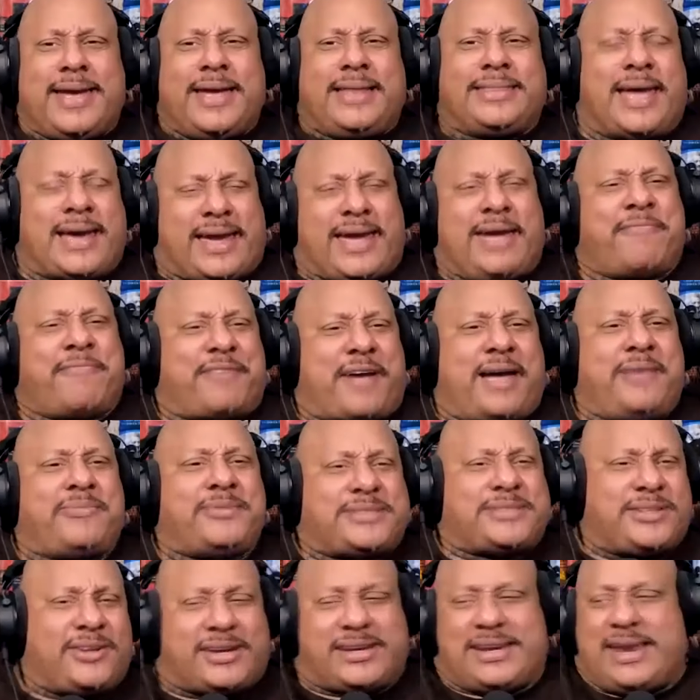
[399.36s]
Like if I
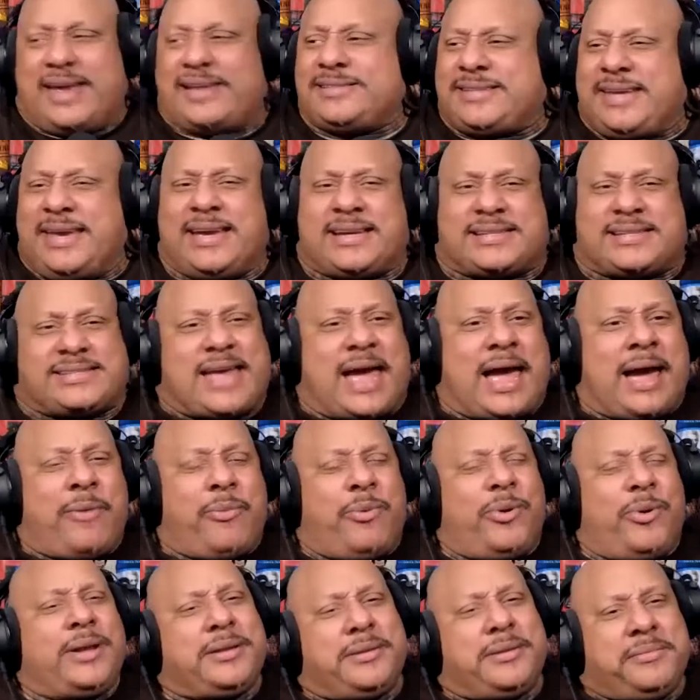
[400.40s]
was looking at dicks, I
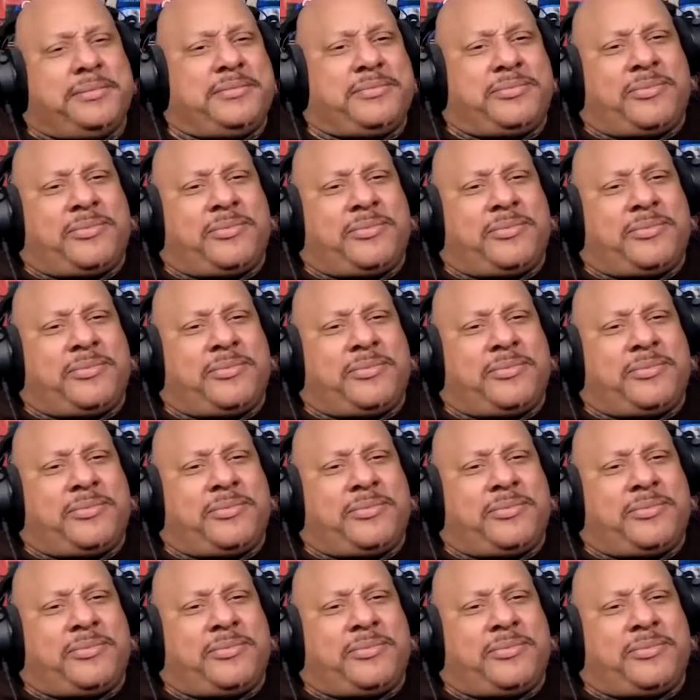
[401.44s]
wouldn't